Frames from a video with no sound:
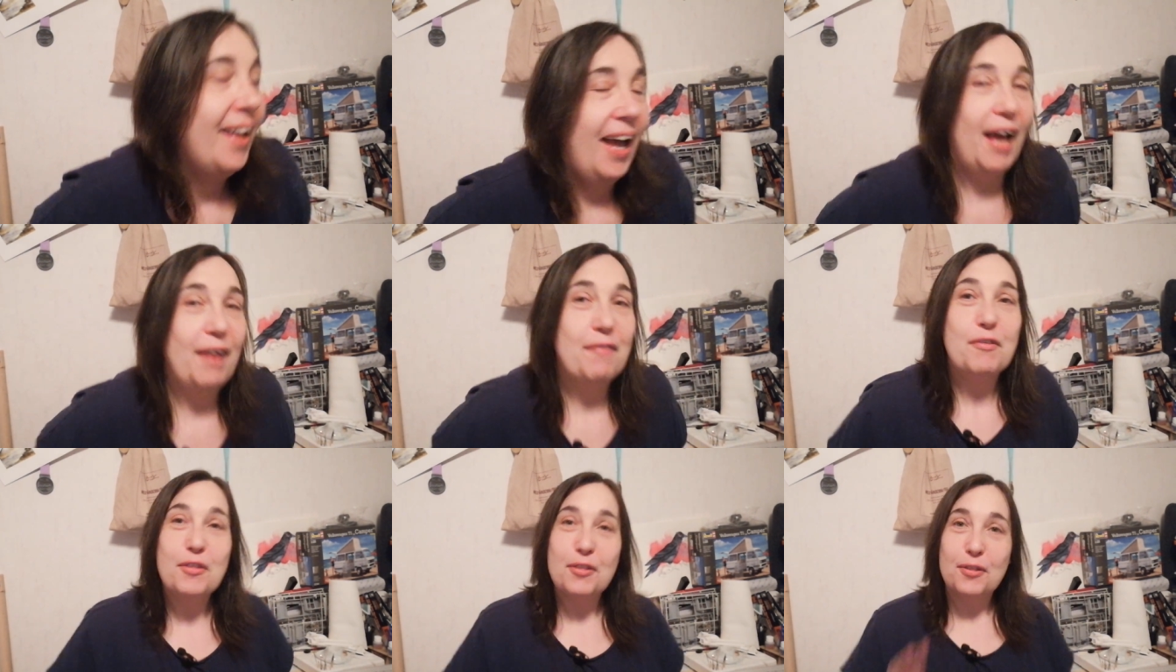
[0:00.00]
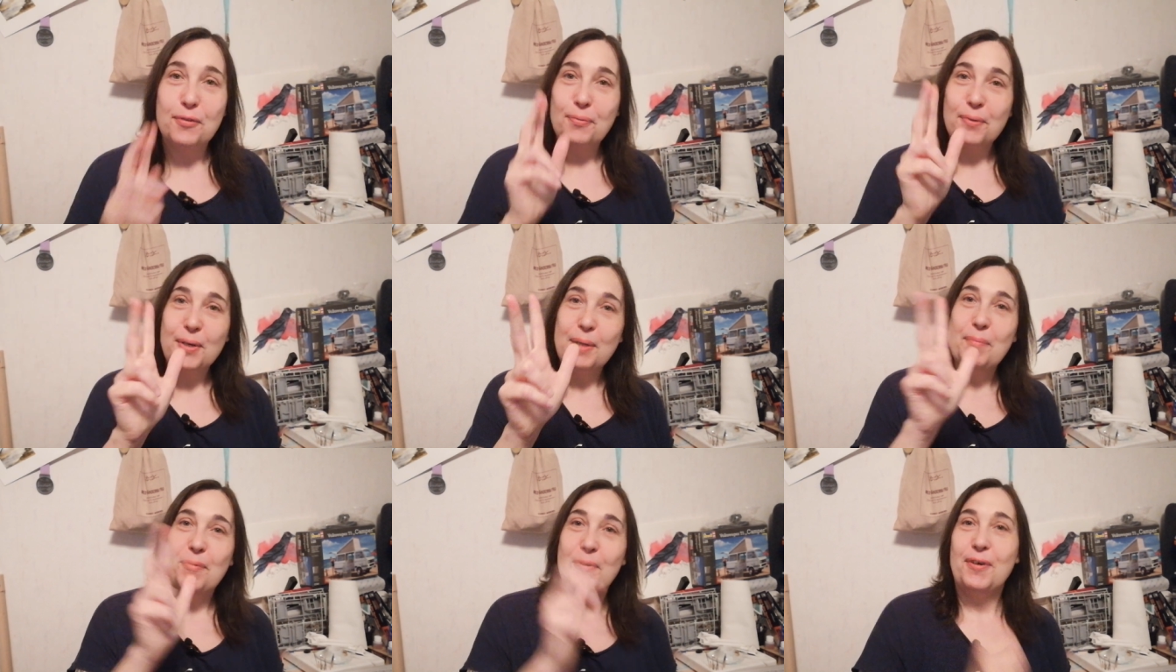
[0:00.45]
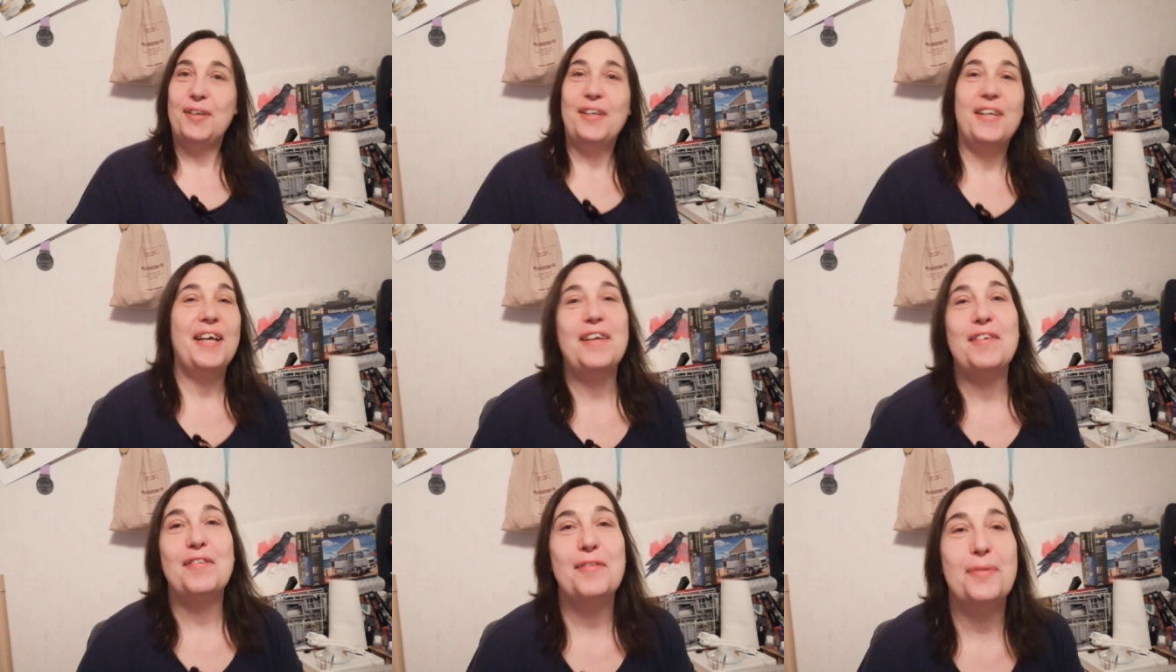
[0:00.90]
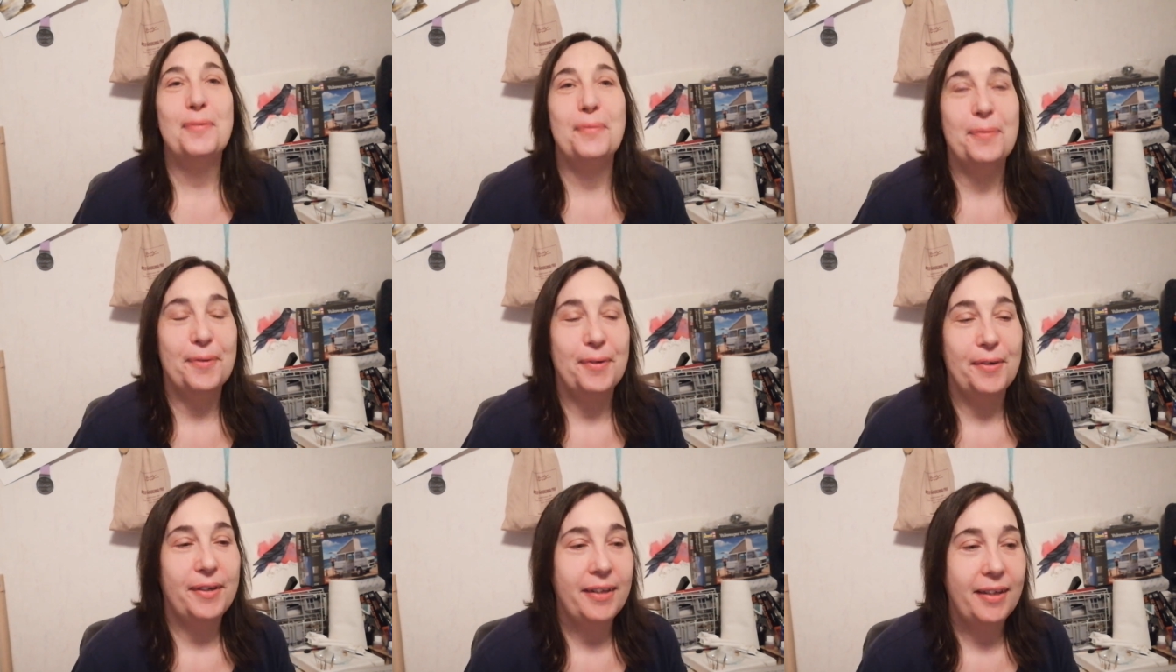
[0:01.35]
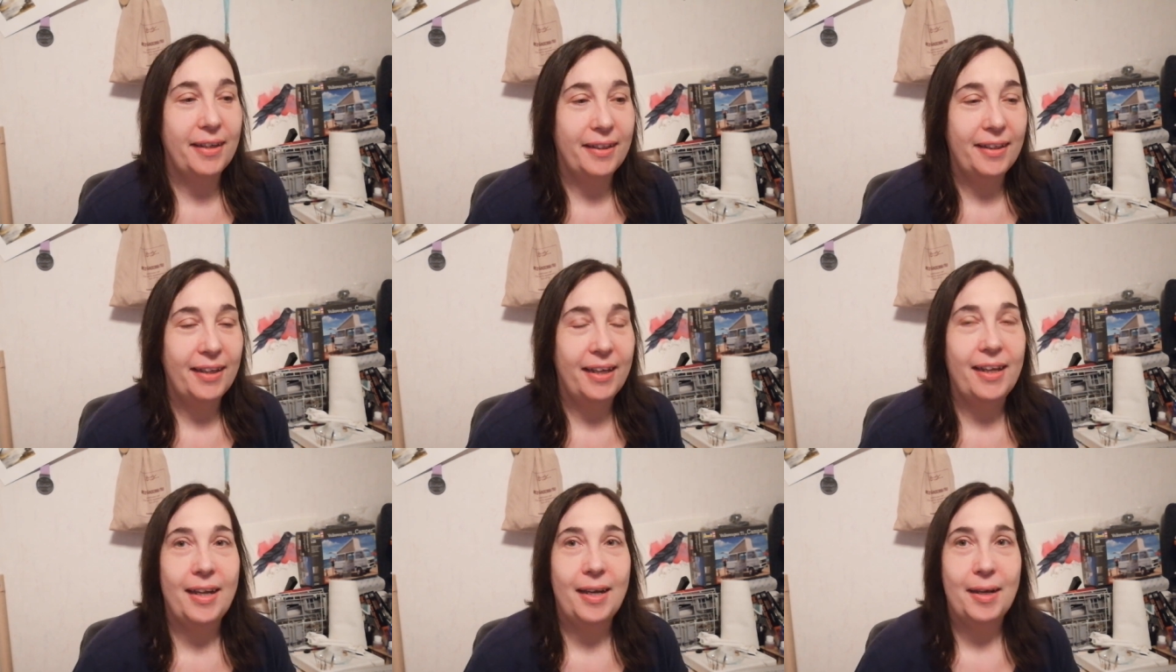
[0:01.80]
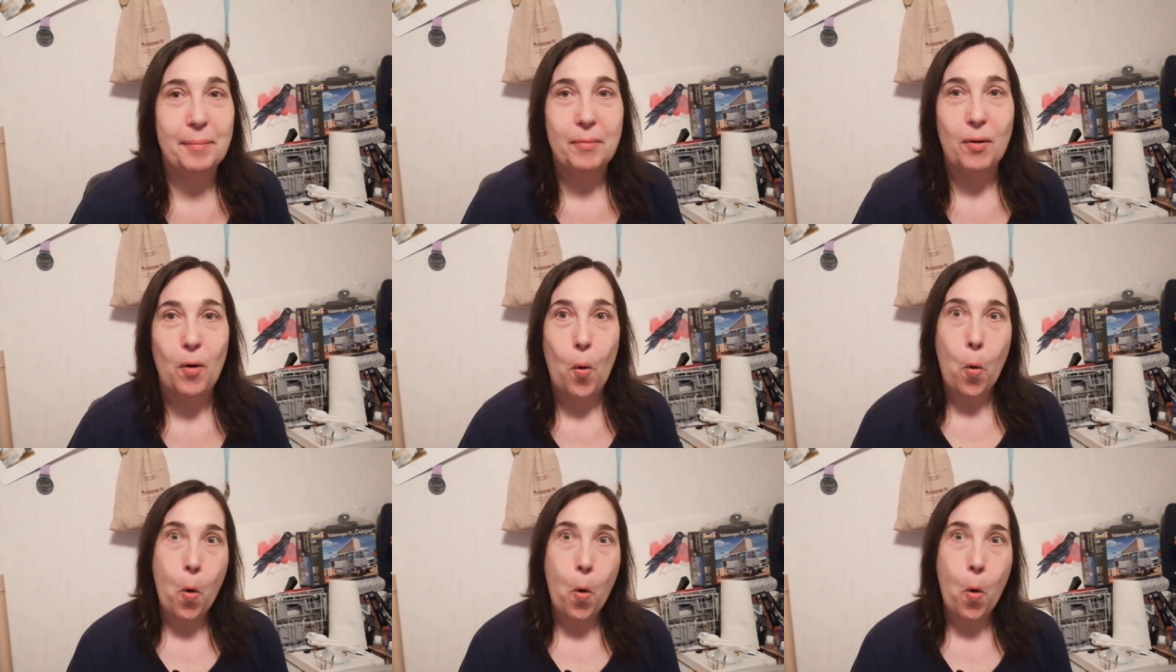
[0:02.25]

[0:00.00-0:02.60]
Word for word: I have 3 more days to work, and then I